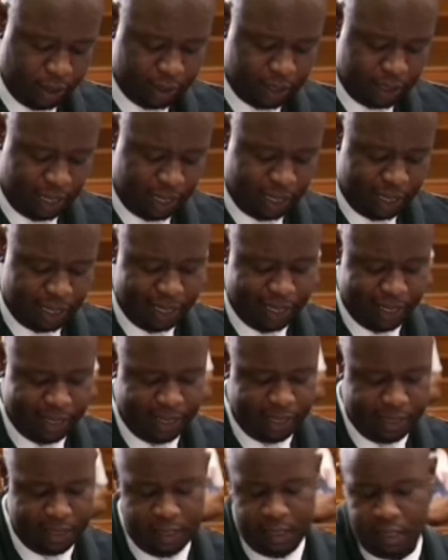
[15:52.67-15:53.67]
you're saying there was
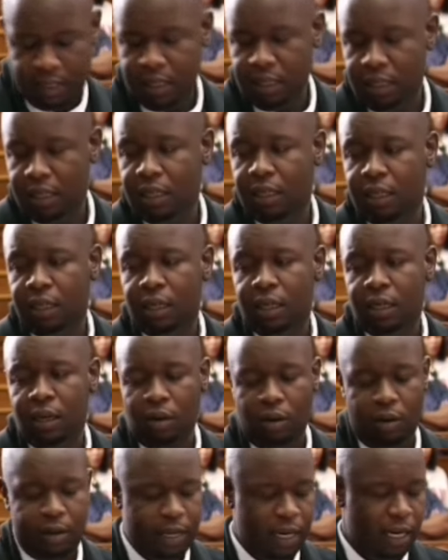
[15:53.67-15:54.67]
another lady
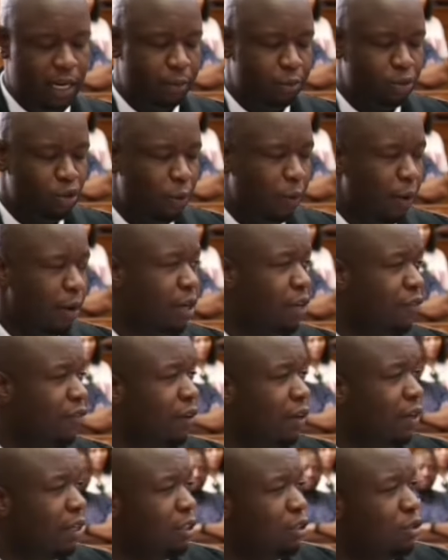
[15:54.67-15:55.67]
on the laptop, are
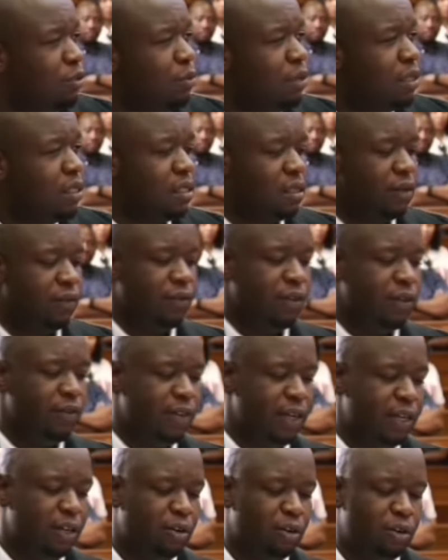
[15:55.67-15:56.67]
you referring to Miss
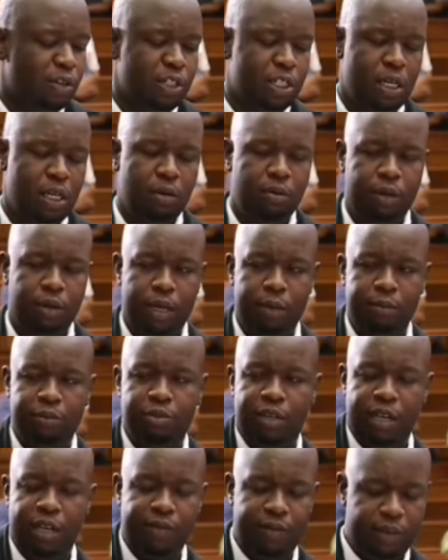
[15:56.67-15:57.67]
Vivian Cronje, who
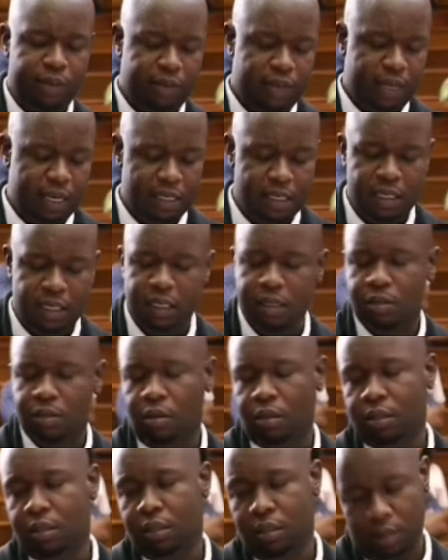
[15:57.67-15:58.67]
came to give evidence in
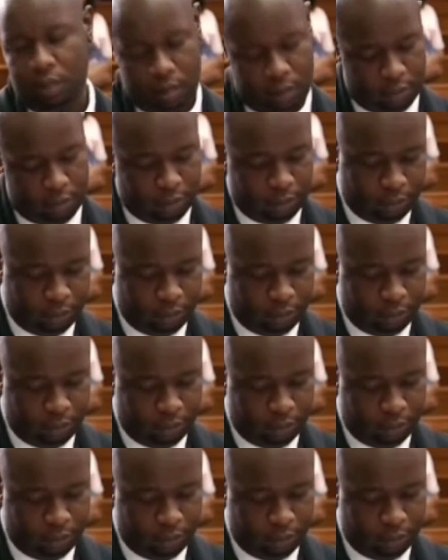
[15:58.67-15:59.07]
this court?